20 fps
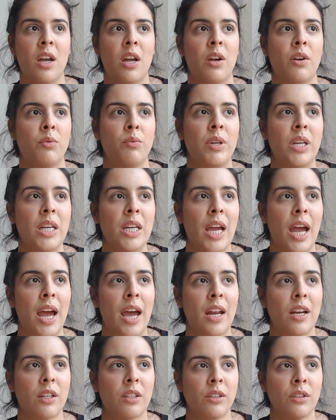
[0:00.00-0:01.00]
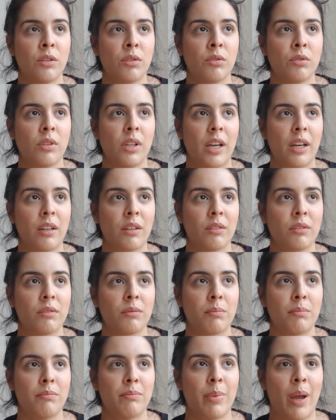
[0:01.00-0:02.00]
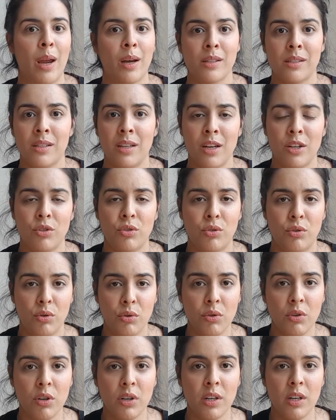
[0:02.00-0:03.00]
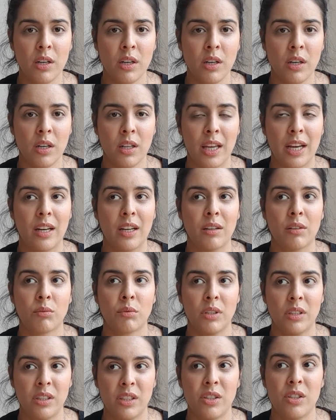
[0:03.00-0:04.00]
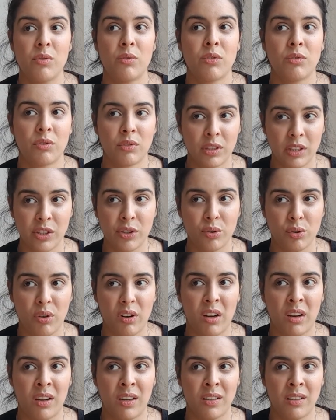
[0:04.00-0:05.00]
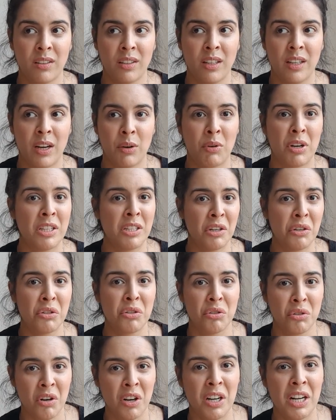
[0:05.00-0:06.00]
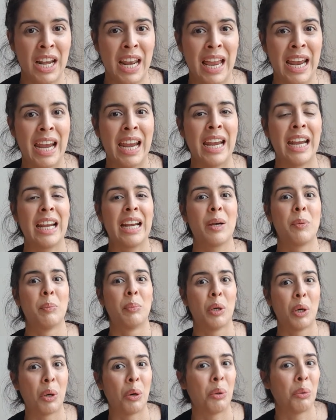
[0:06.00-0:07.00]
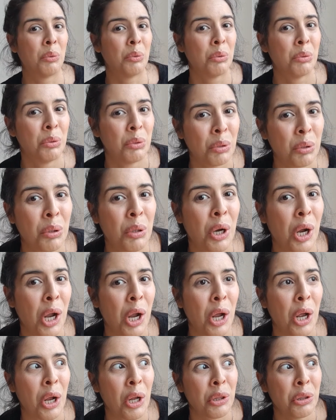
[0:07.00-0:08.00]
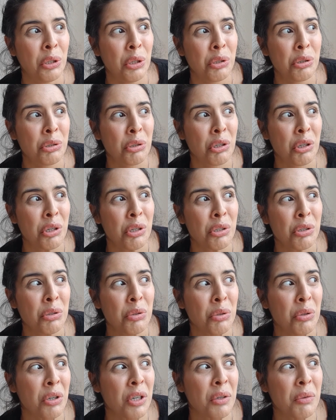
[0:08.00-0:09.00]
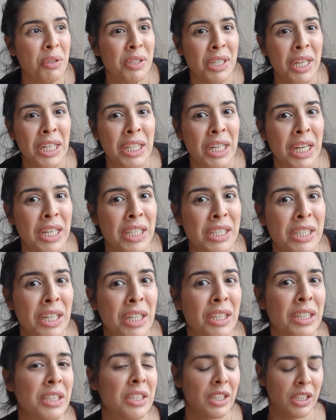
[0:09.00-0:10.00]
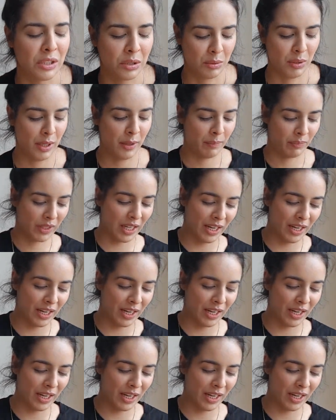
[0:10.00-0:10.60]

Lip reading: we had a little like backstage tour, like really short. And when I tell you short, like bro, the shortest tour was like 9 seconds, I swear.